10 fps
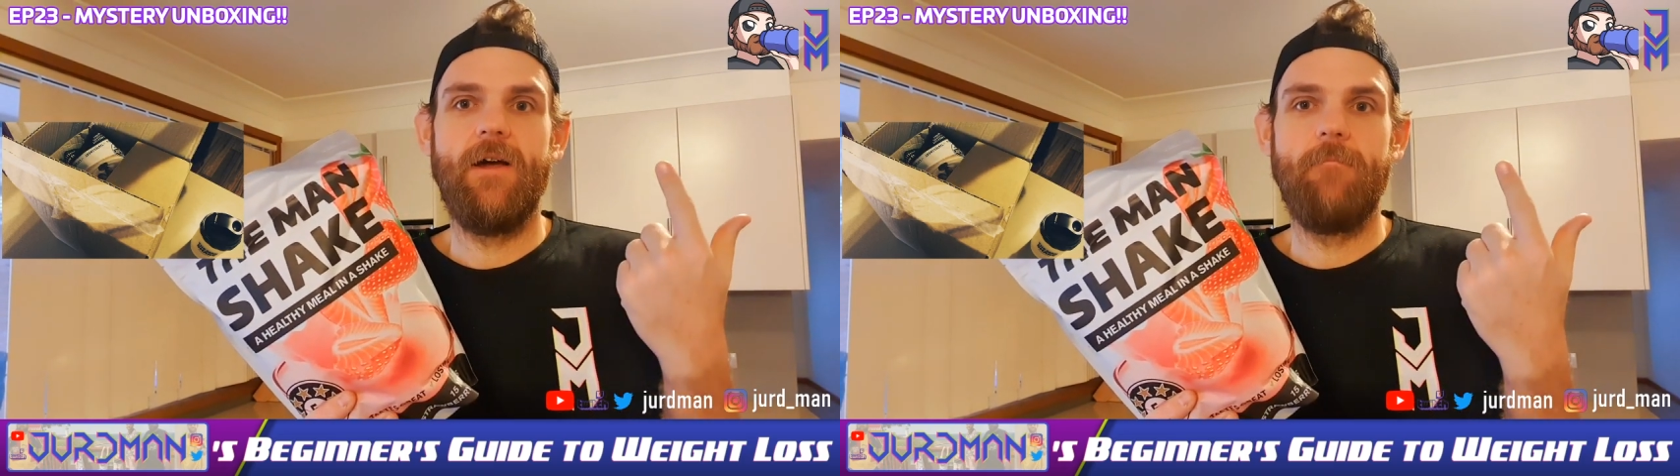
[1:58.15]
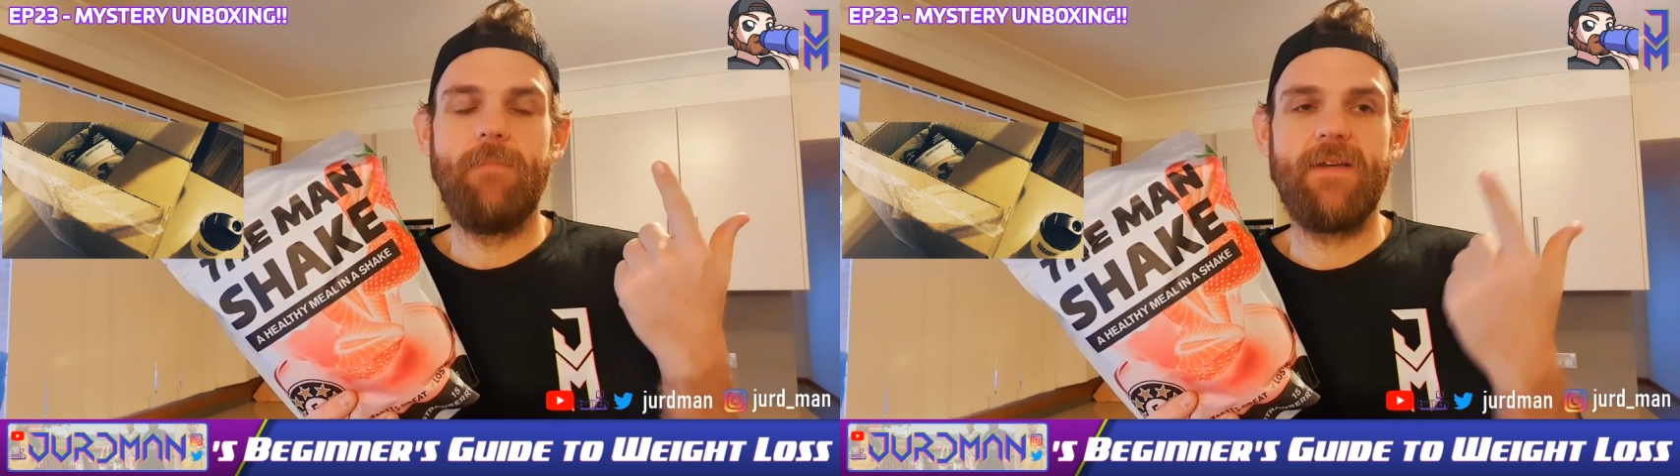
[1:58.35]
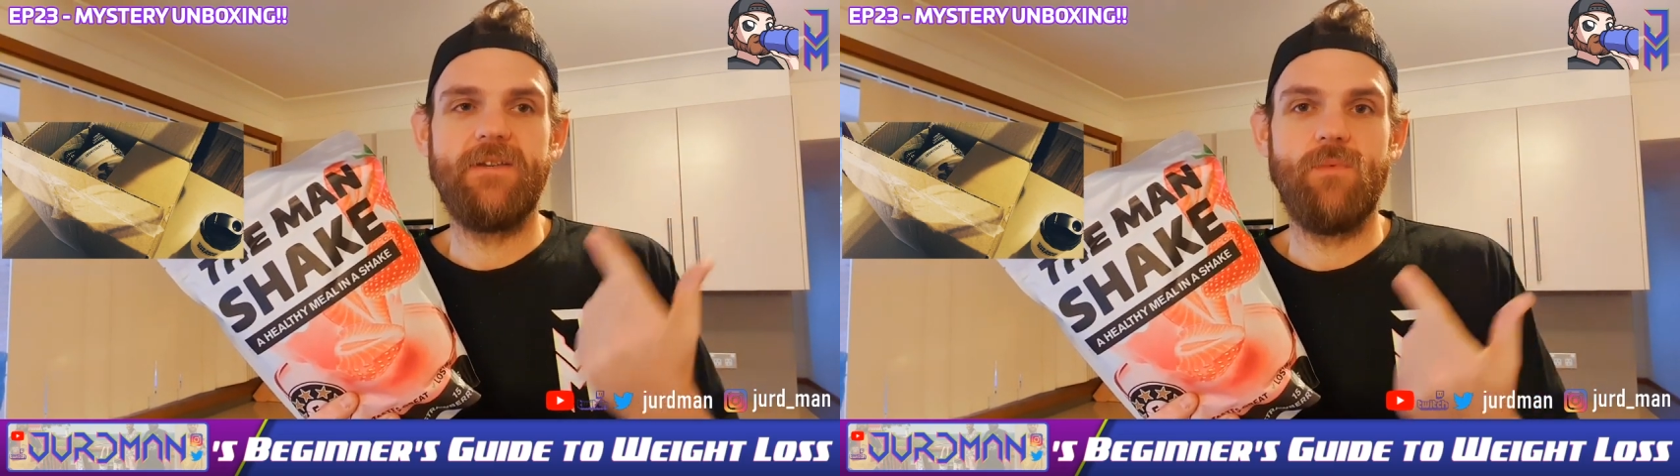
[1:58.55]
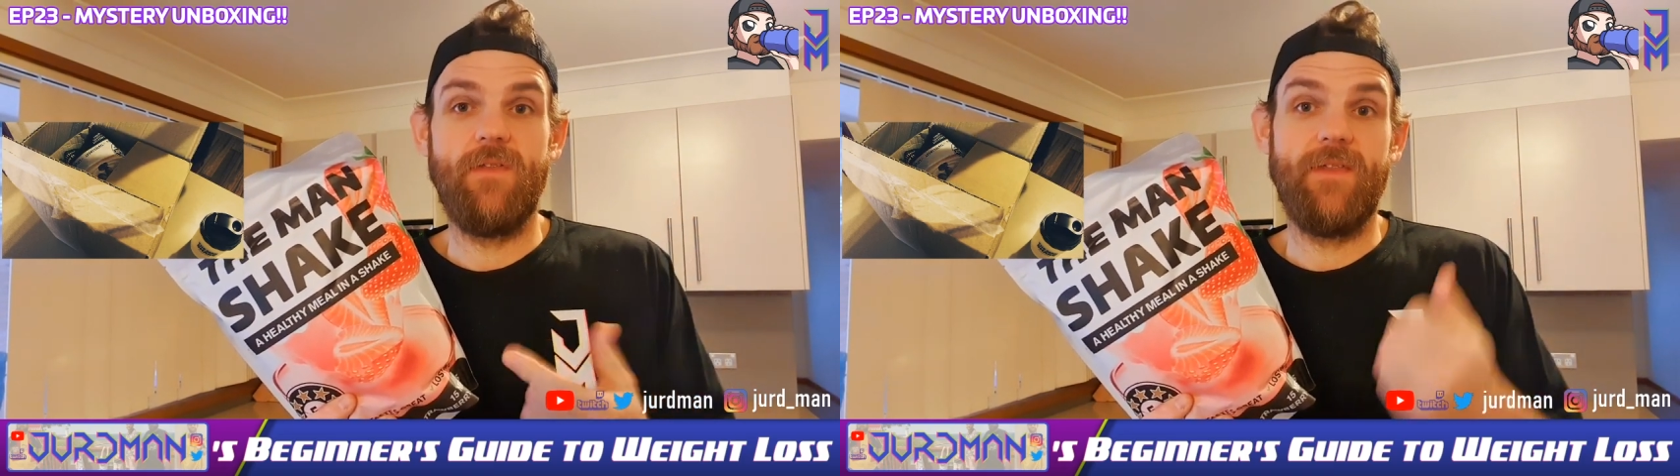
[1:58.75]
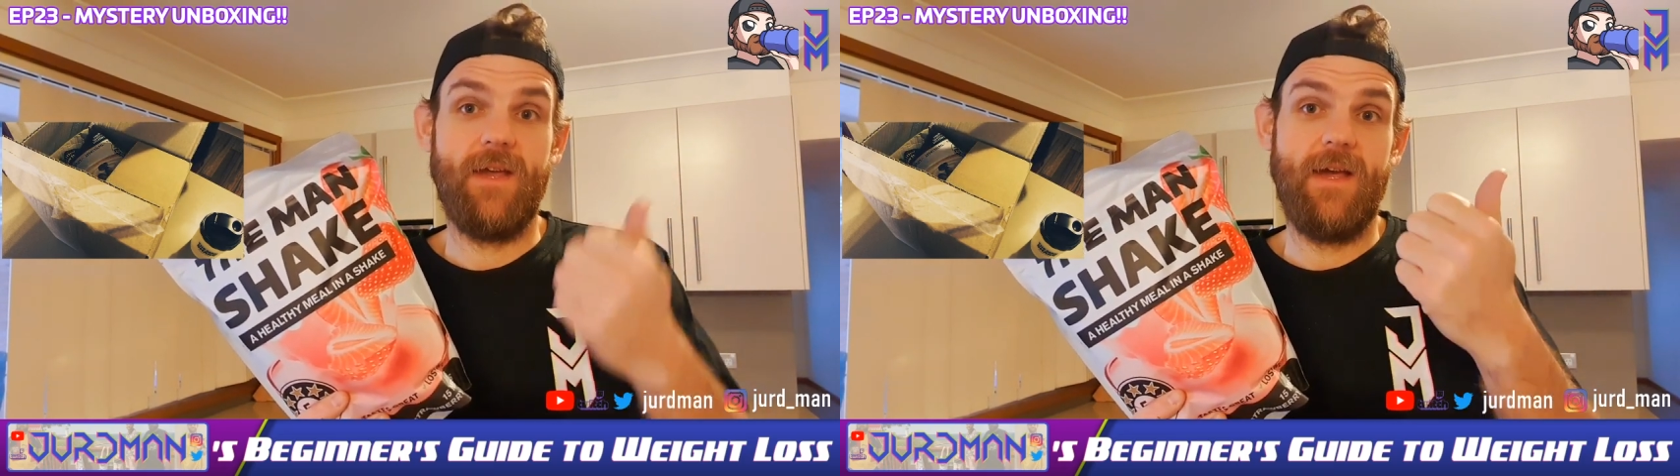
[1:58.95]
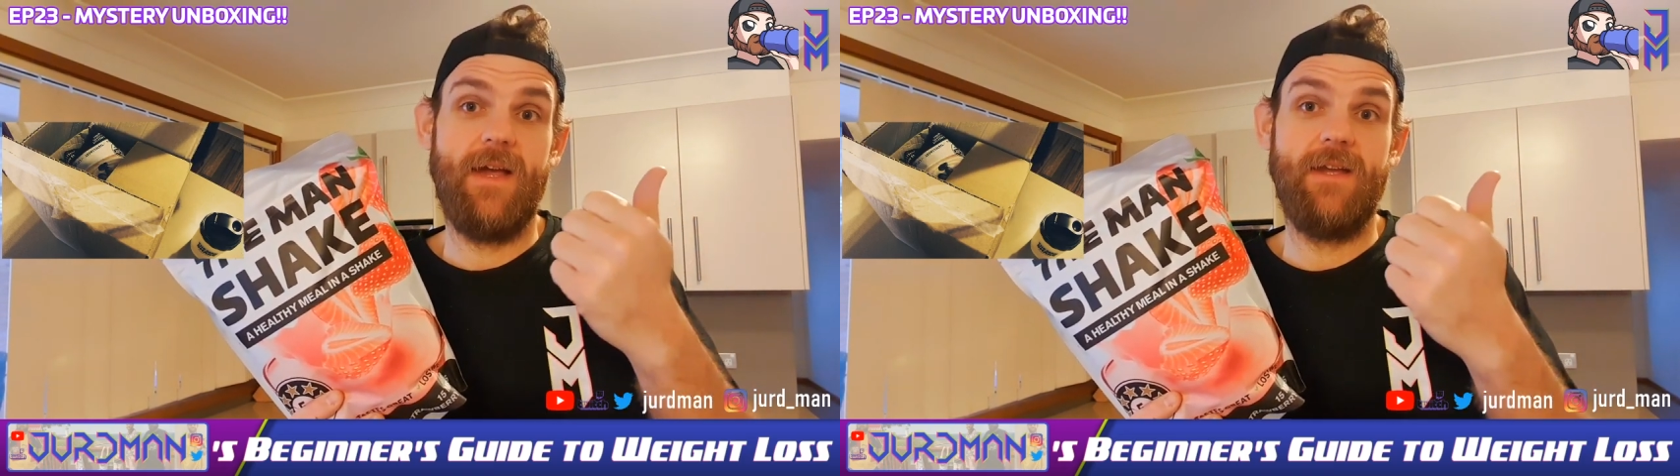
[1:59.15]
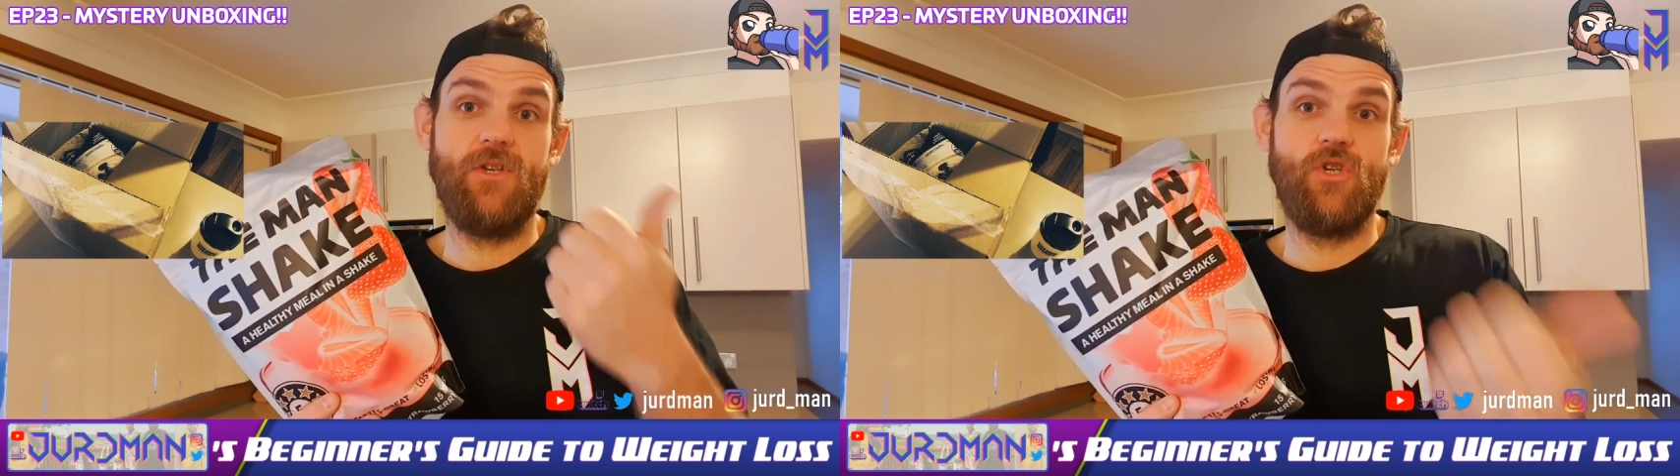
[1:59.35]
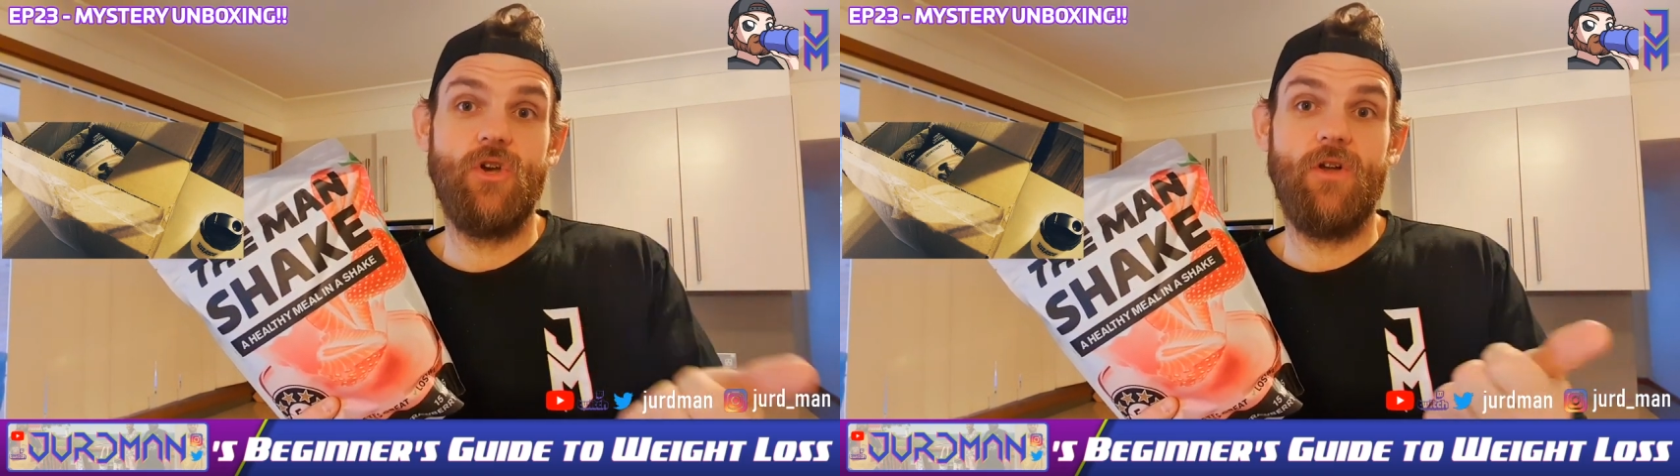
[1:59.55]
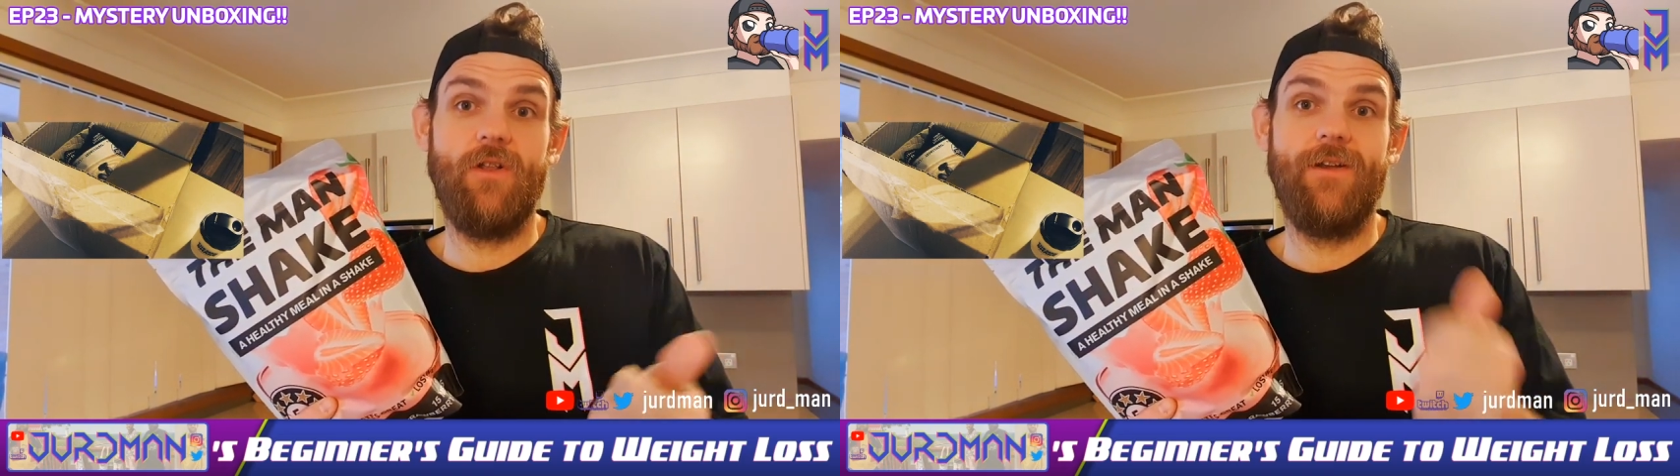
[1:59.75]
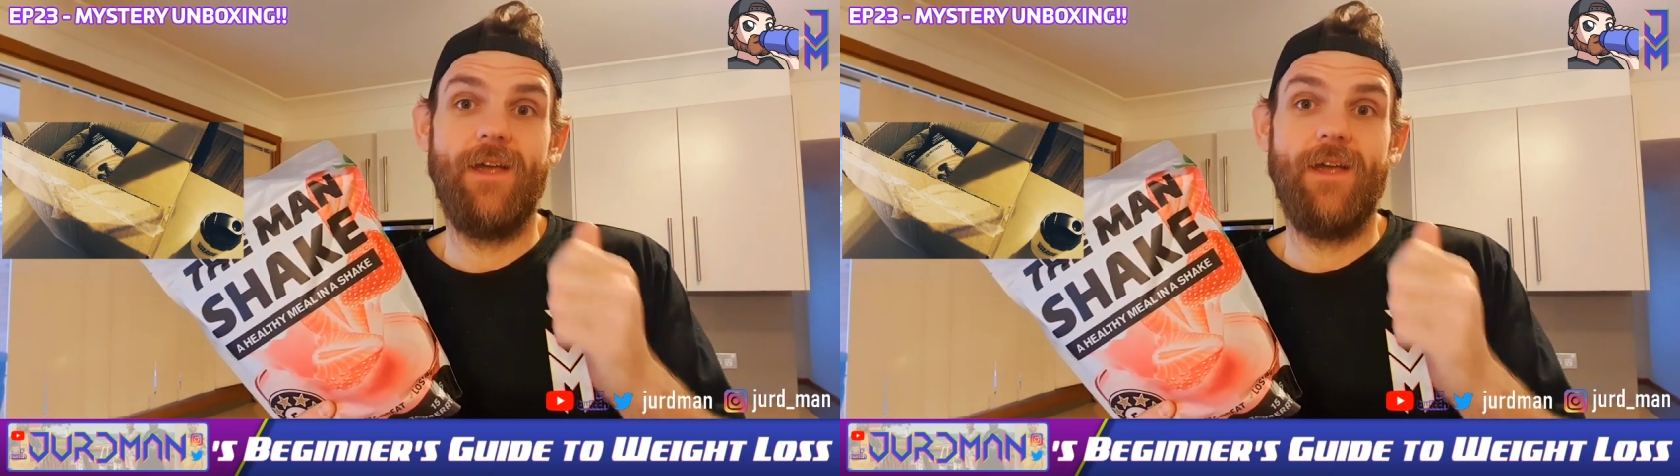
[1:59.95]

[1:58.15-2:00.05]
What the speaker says: Mix it with your chocolate